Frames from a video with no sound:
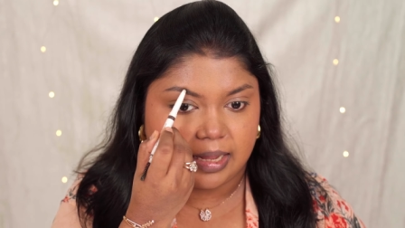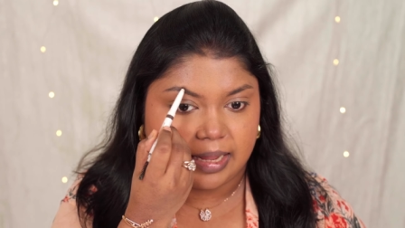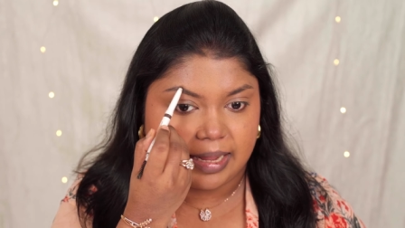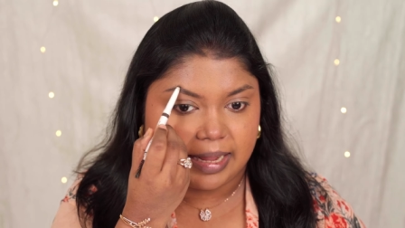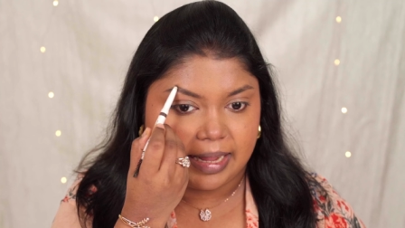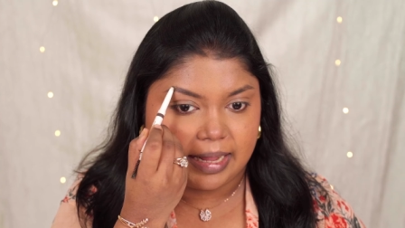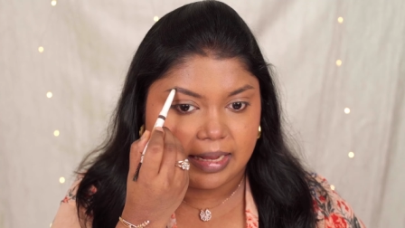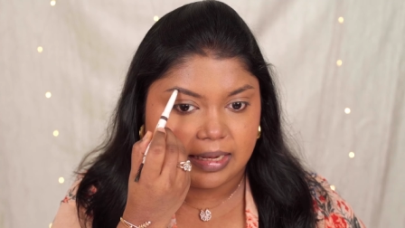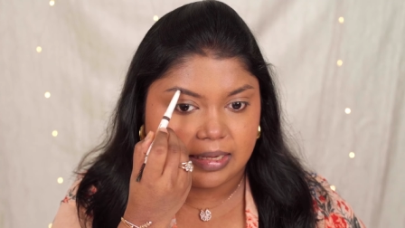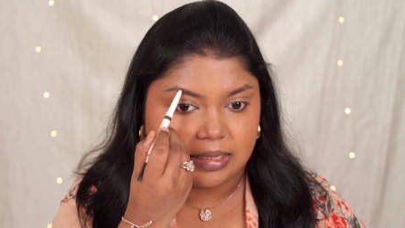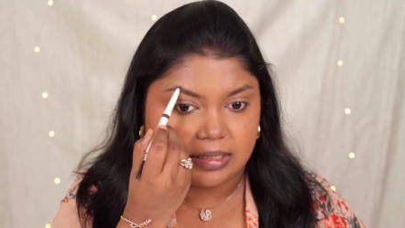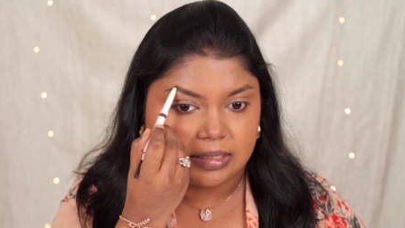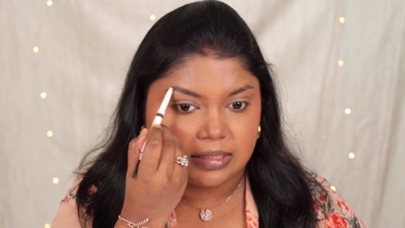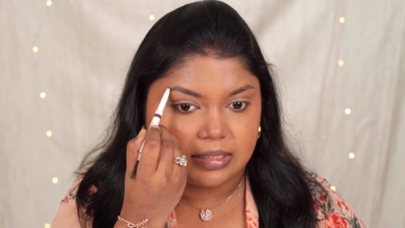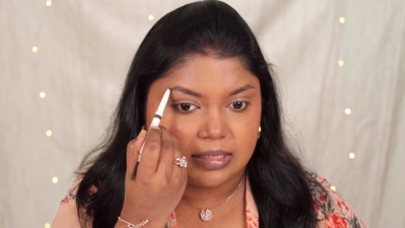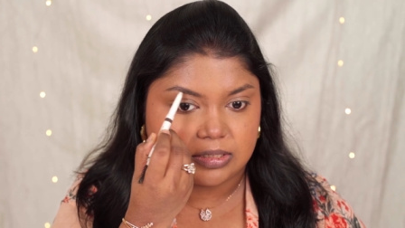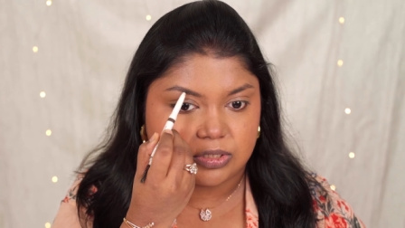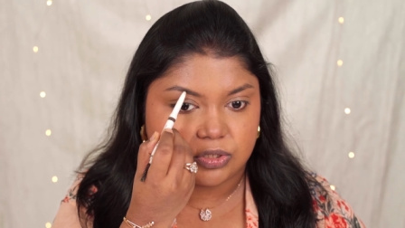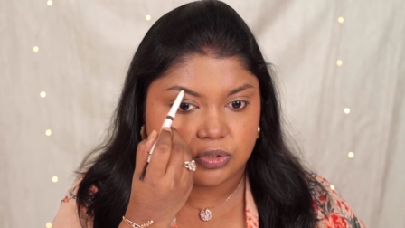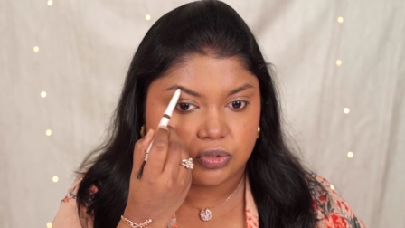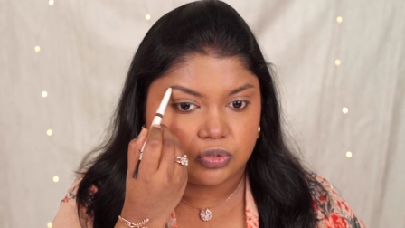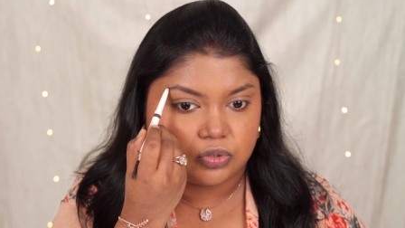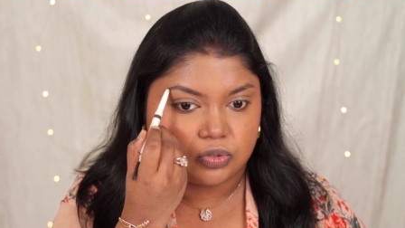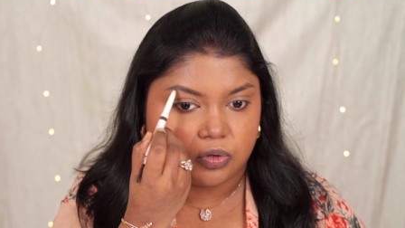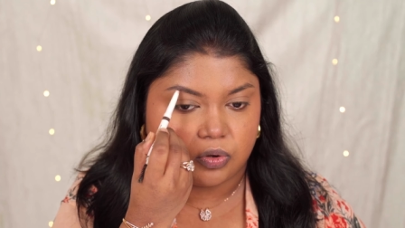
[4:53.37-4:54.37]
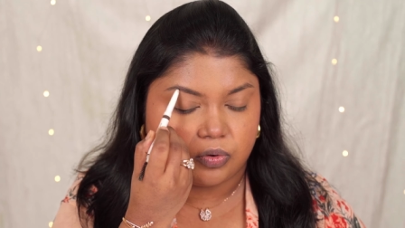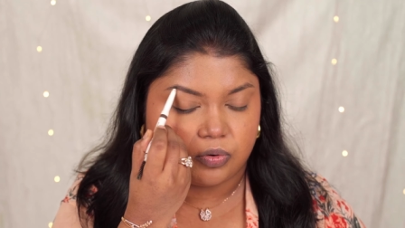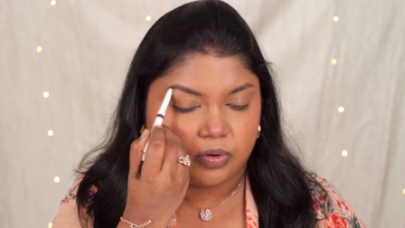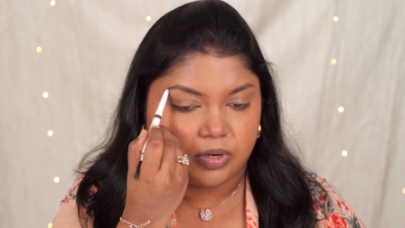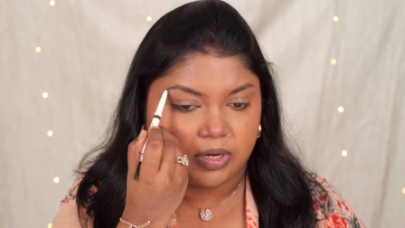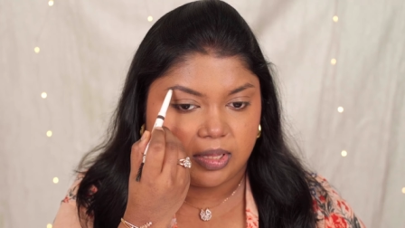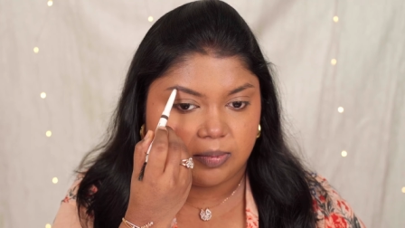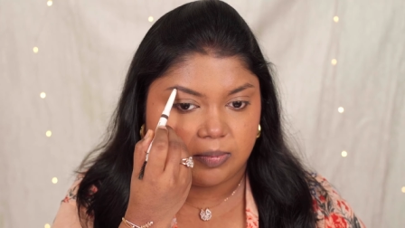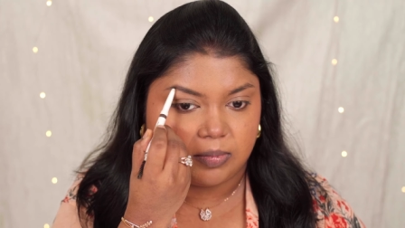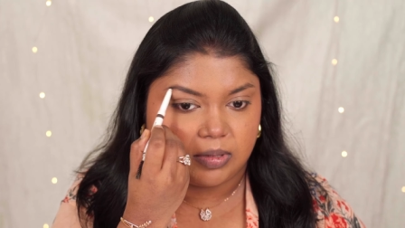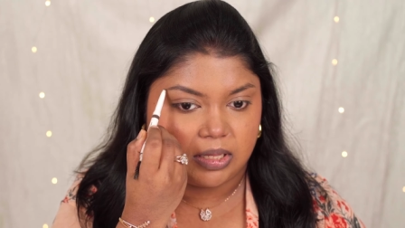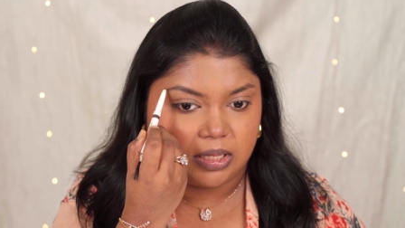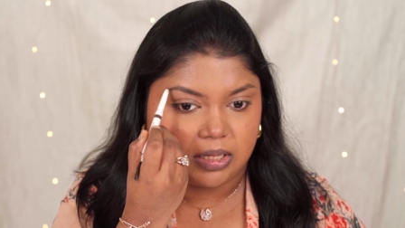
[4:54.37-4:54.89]
And this is so
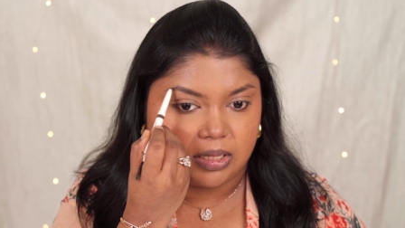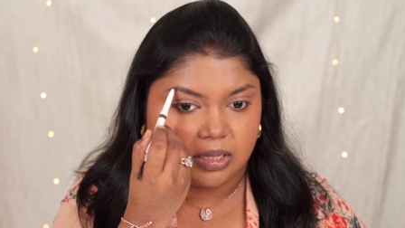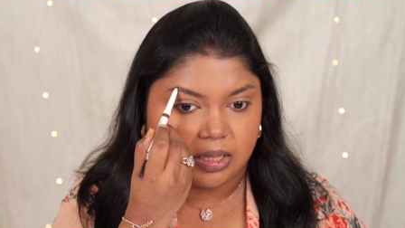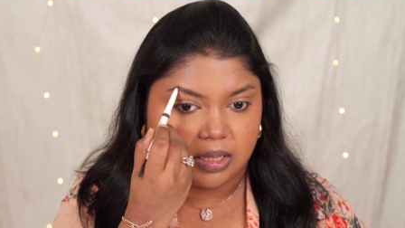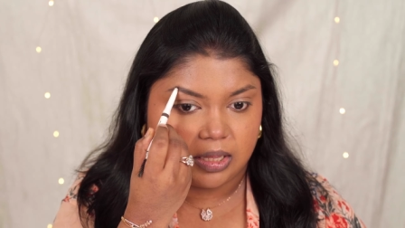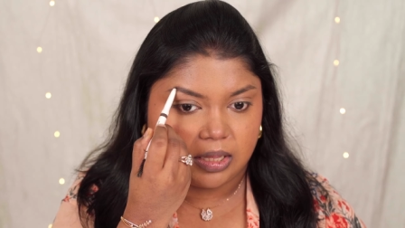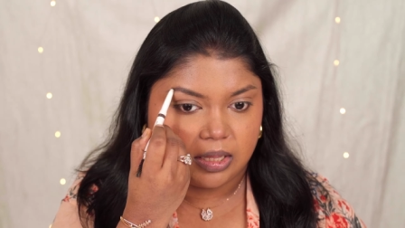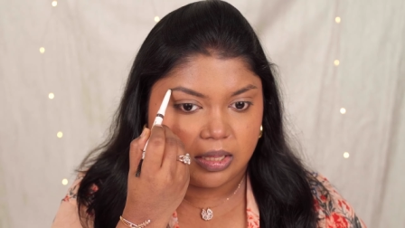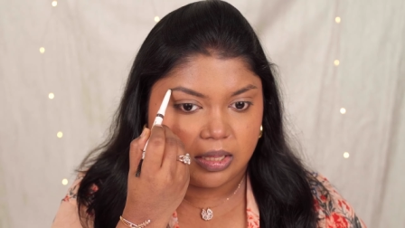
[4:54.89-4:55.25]
creamy